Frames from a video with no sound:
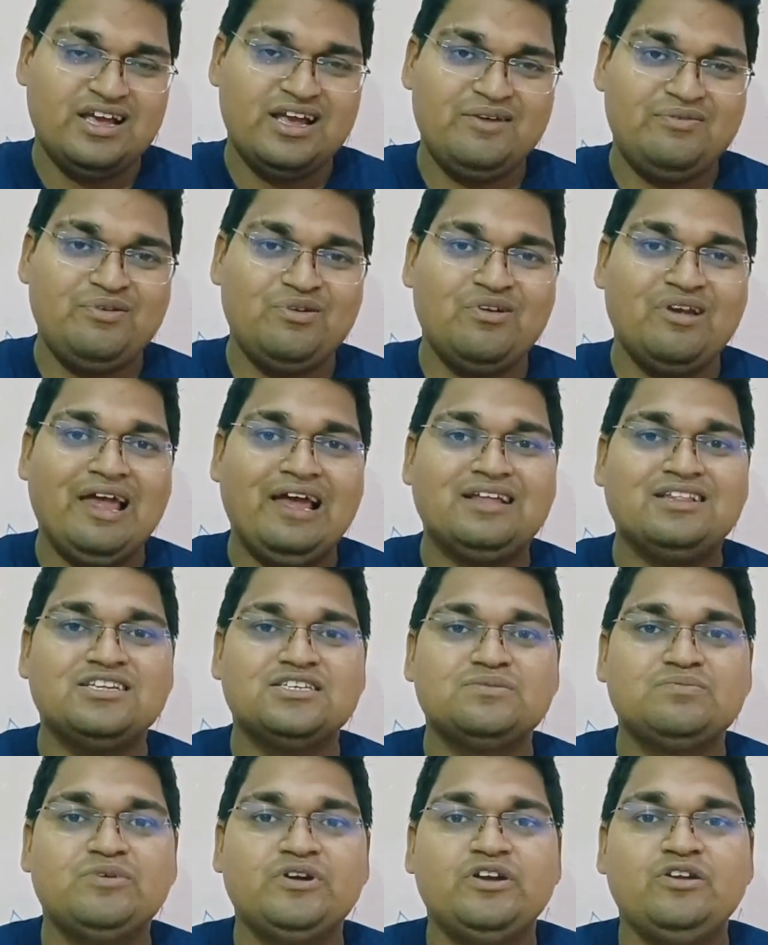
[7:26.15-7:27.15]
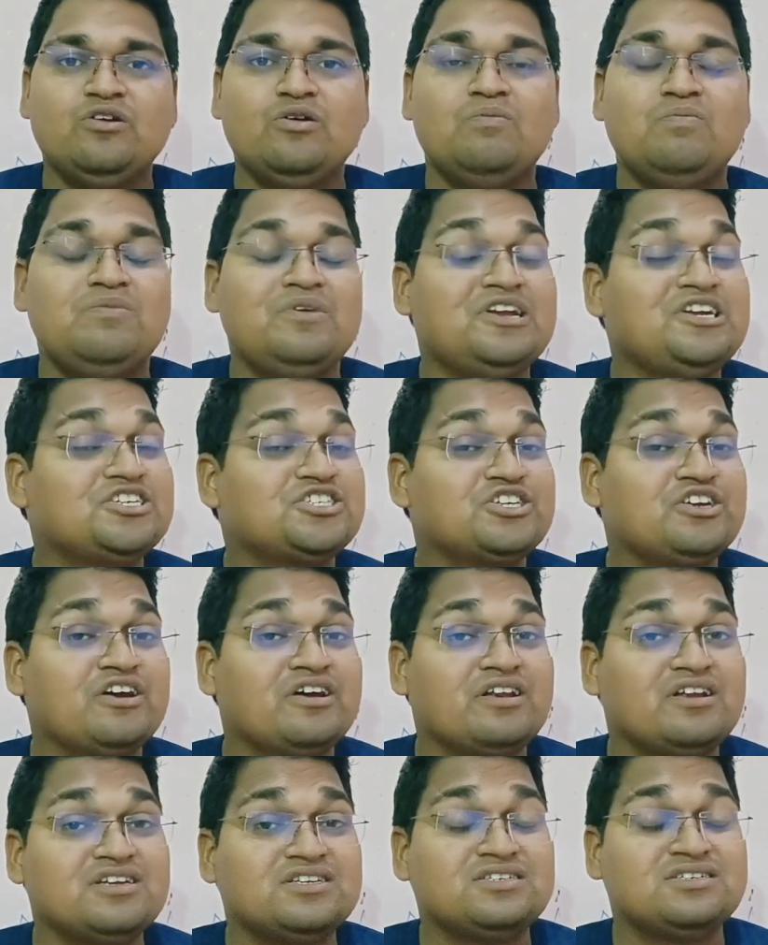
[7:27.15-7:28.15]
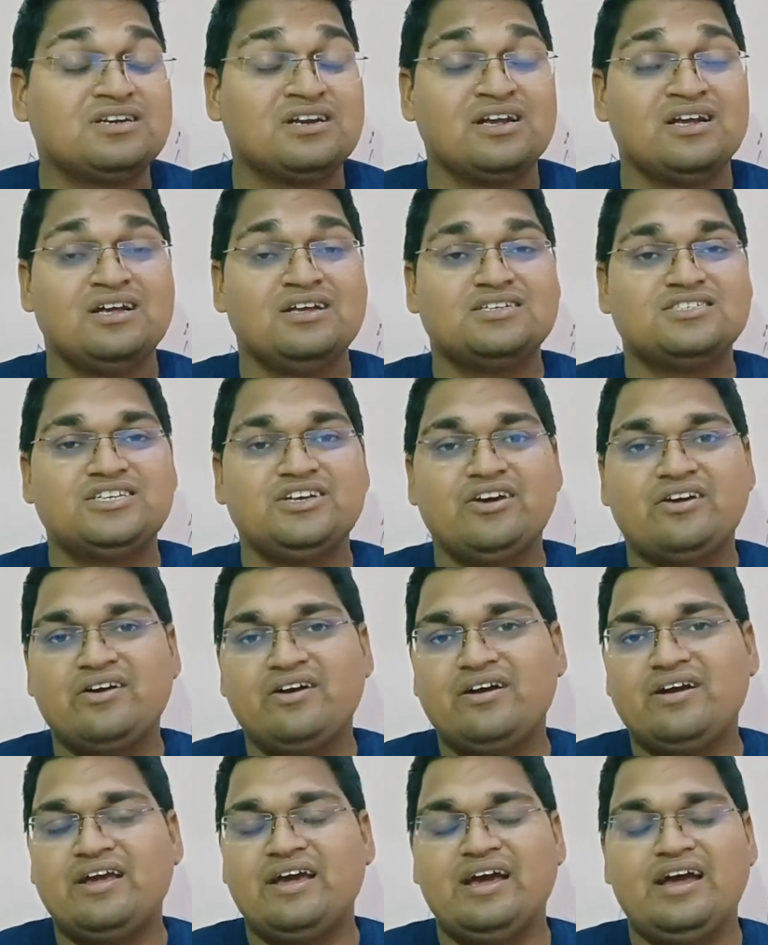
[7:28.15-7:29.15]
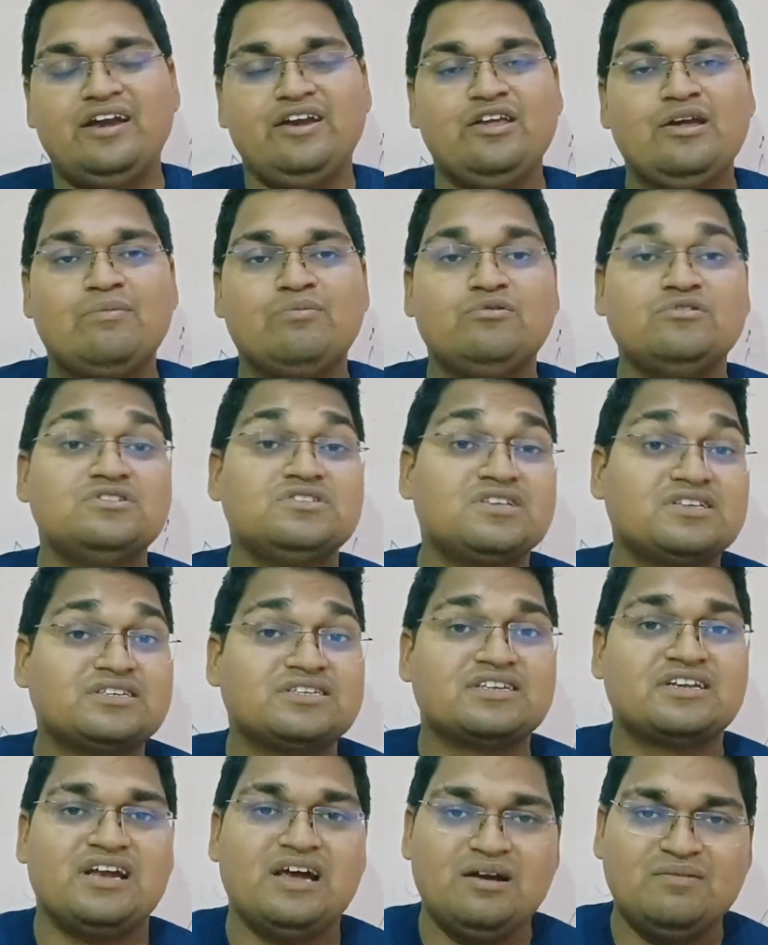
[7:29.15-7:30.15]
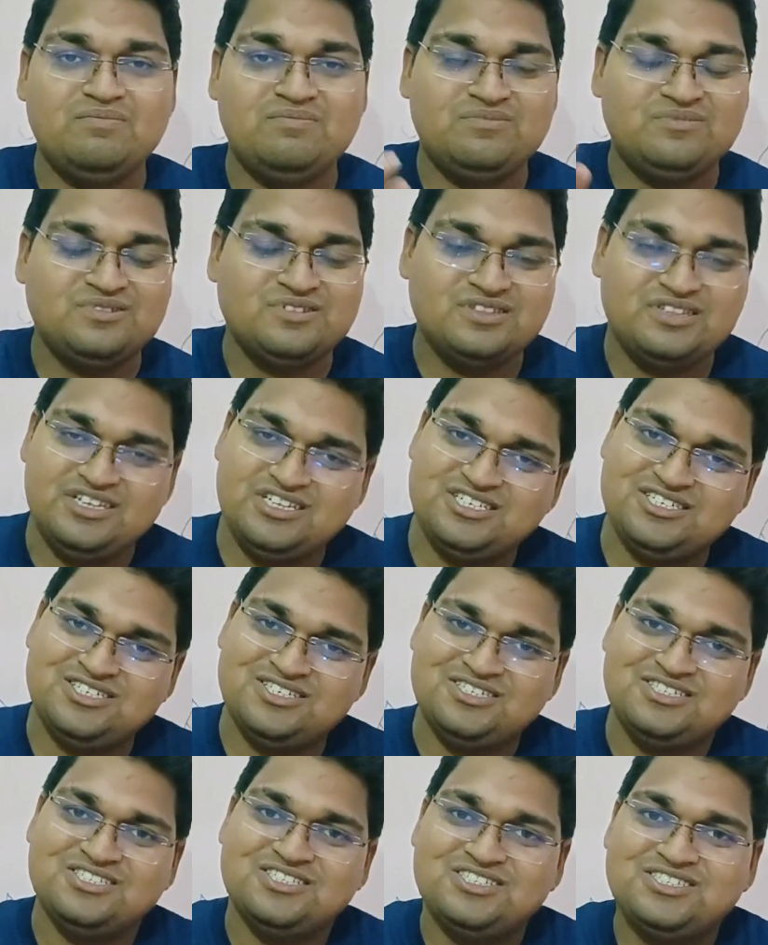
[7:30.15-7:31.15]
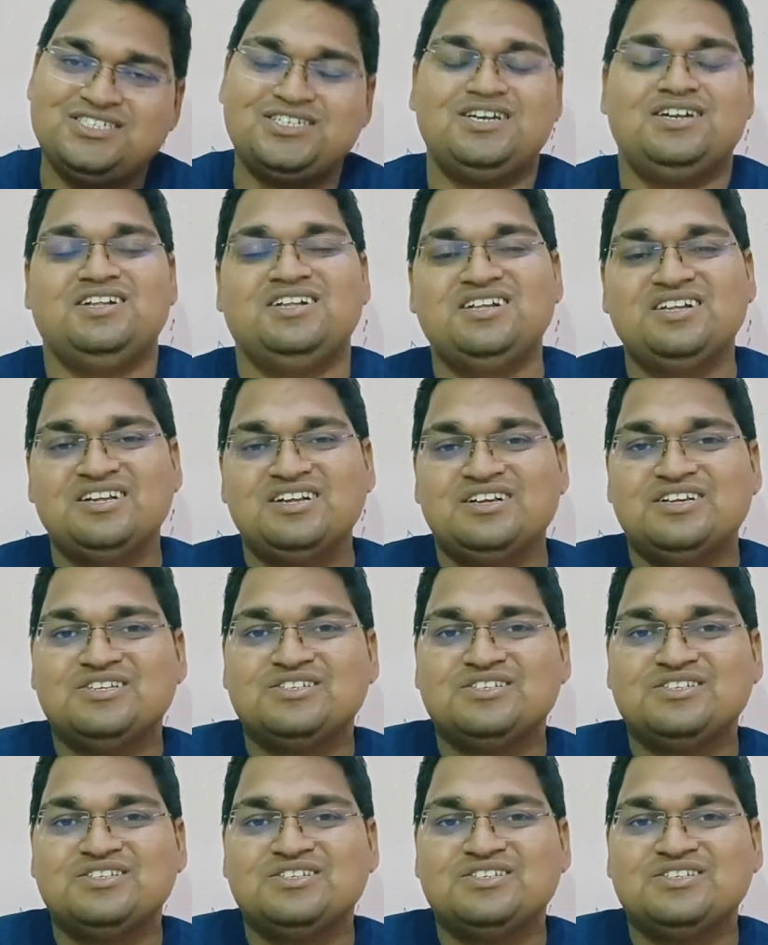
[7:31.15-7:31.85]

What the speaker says: If you like this video, please share it, and you have to subscribe this channel.